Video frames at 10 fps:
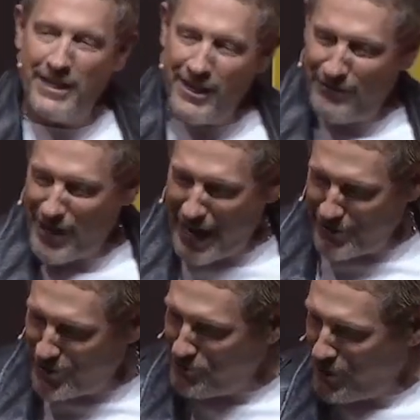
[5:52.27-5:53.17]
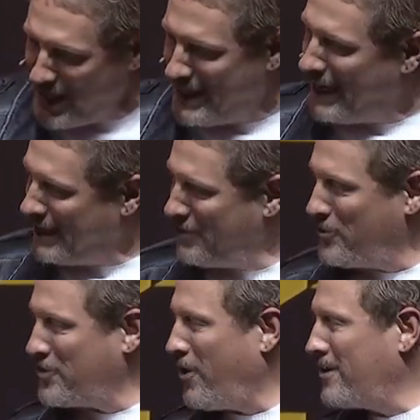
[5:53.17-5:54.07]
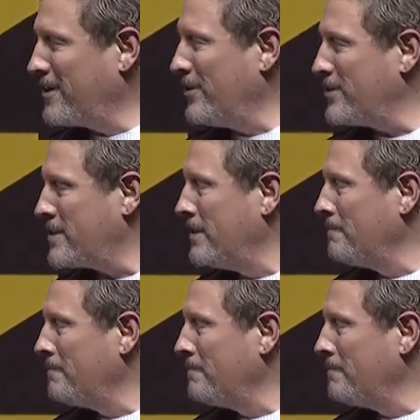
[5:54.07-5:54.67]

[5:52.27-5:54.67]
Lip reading: enough to actually read any of those articles.